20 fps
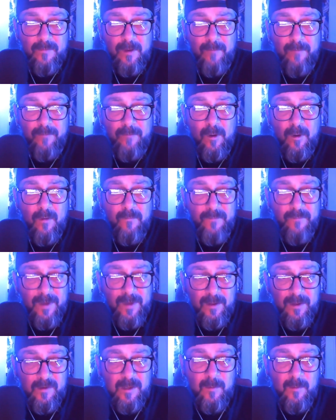if you
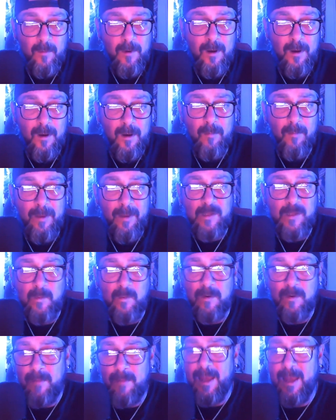offend someone or make
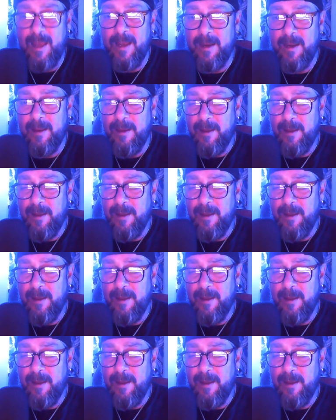someone mad.